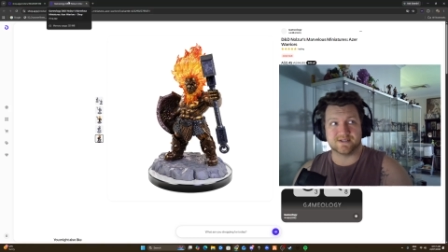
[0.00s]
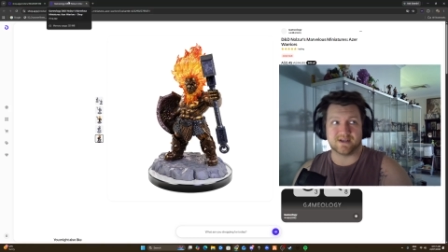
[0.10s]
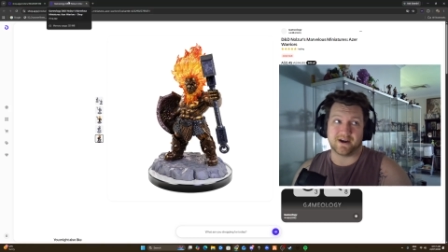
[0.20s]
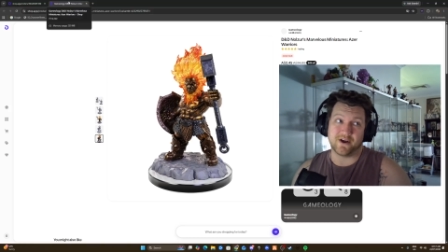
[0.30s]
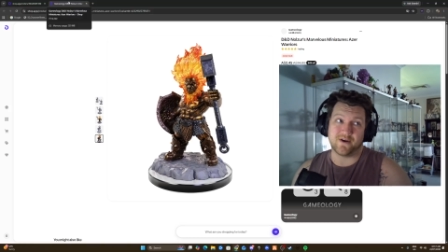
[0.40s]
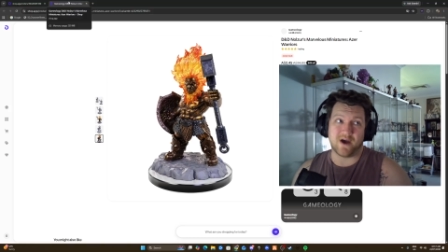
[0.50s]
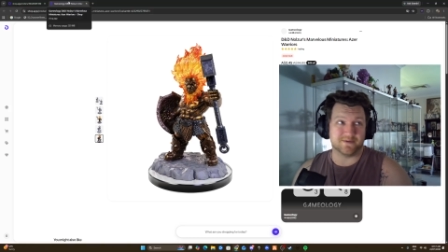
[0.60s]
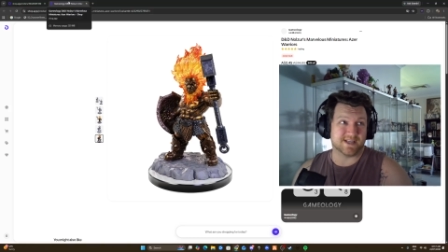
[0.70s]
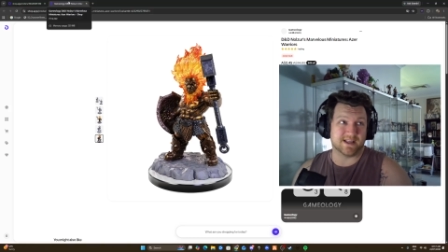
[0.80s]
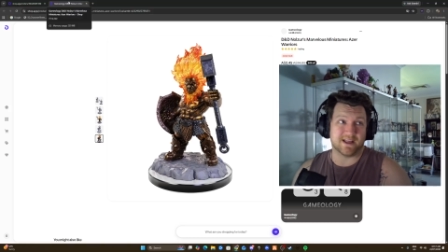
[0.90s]
I don't know, I
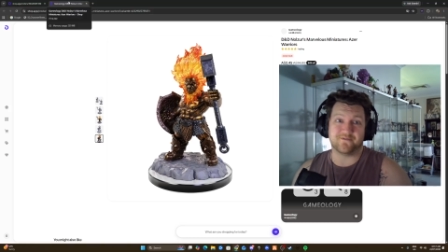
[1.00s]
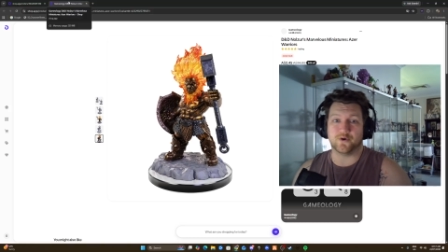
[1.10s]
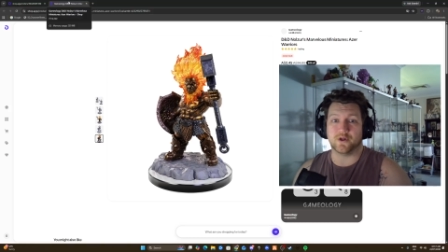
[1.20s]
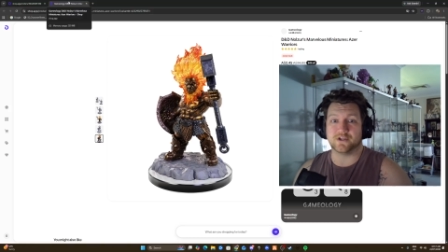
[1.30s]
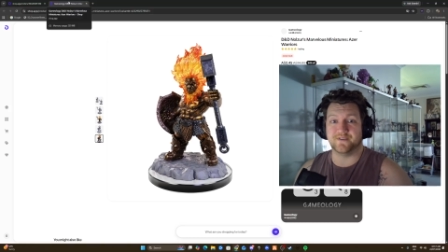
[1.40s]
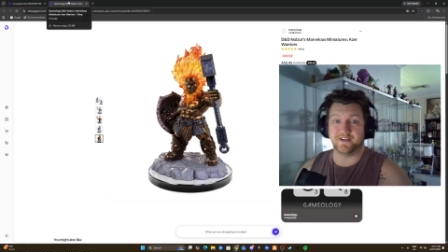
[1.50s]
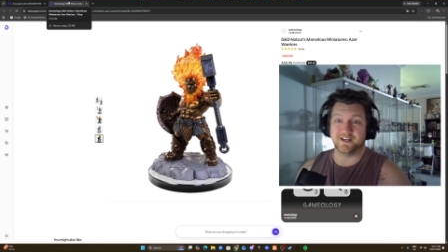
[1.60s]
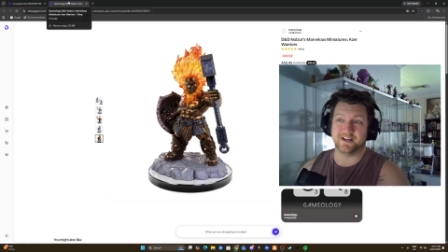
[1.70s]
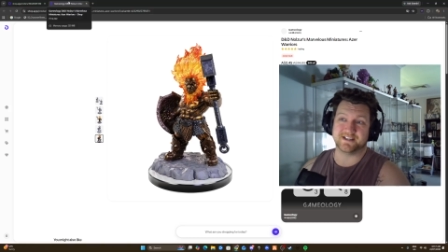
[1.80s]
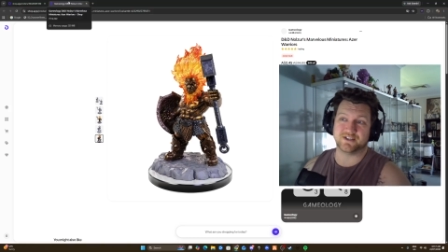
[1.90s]
would say like
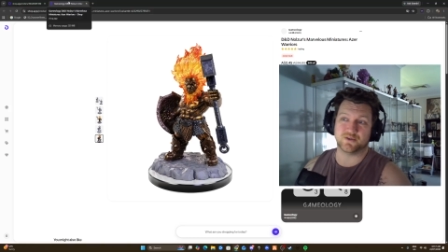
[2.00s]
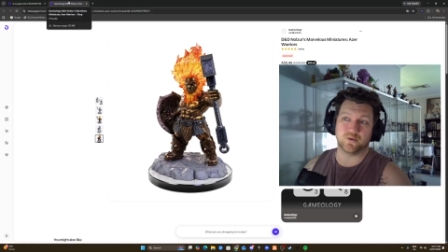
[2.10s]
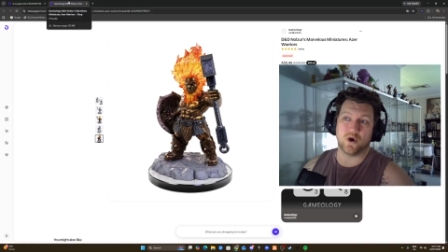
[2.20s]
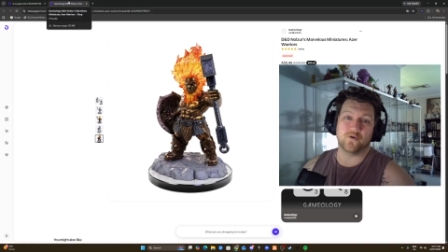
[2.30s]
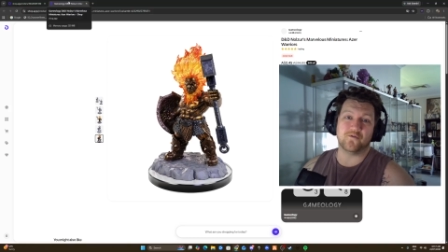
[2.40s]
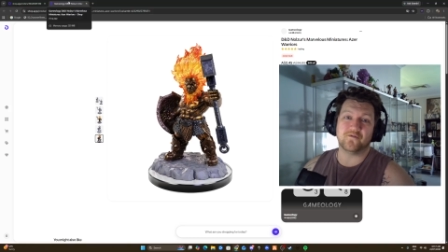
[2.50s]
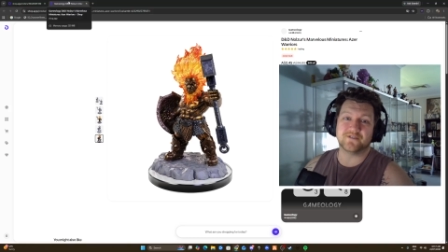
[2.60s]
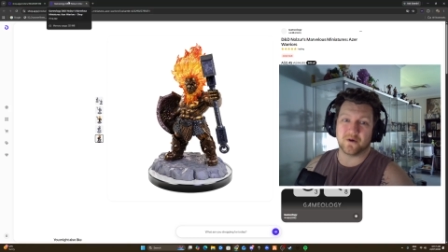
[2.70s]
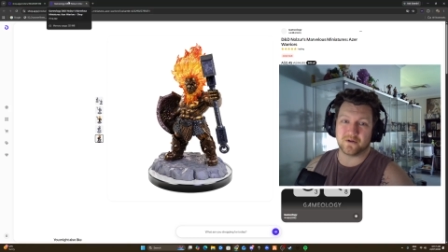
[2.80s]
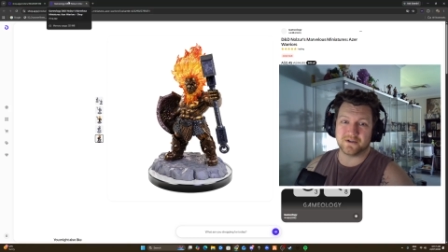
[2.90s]
$4.50 to
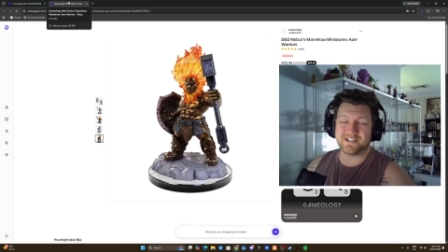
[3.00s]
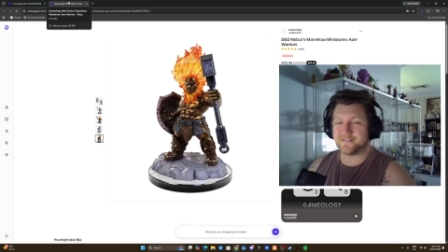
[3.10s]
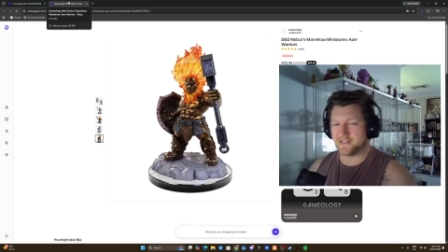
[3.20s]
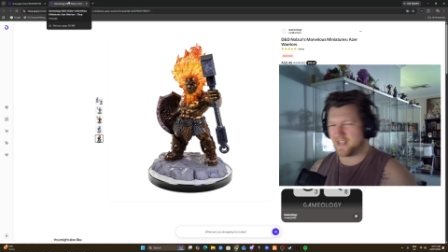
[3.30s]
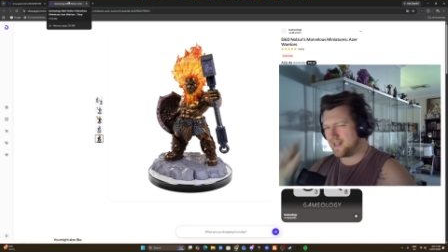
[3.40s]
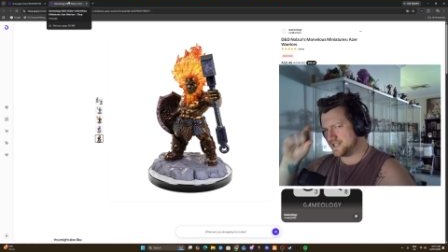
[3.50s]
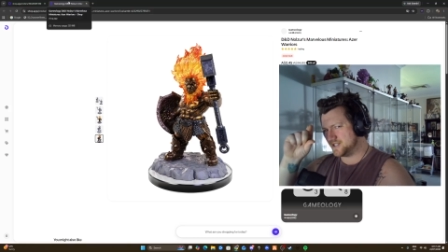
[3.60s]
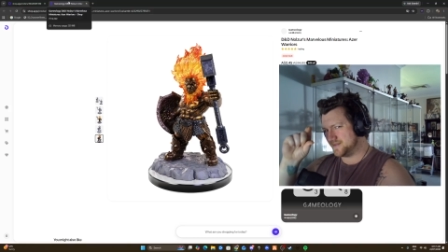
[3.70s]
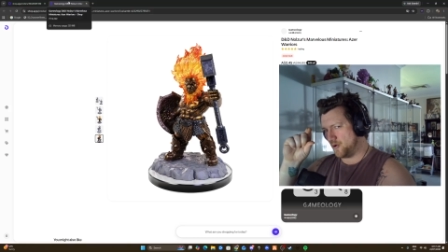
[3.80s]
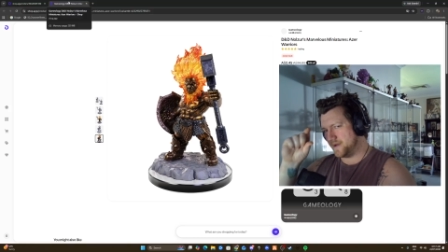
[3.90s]
$12 for their like
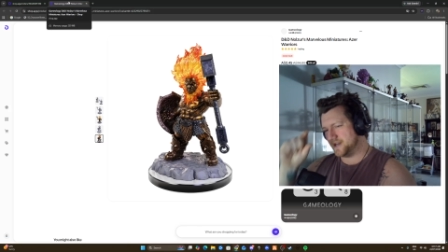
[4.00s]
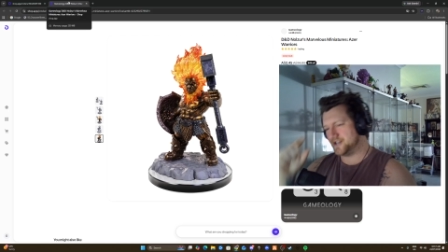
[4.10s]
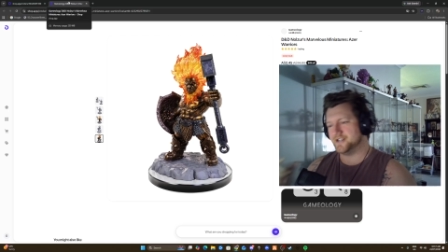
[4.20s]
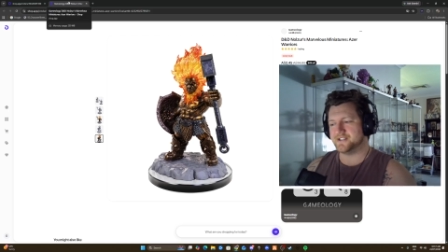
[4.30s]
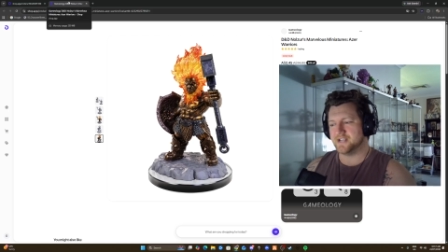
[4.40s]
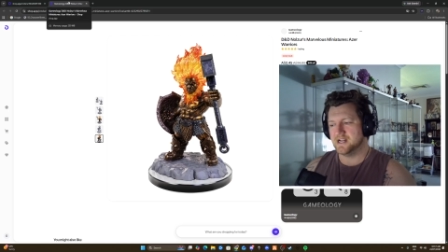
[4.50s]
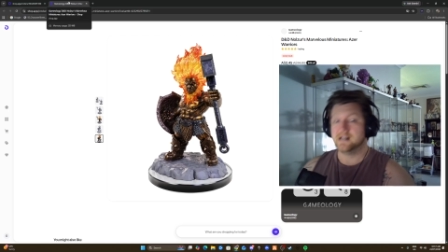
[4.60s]
small miniatures.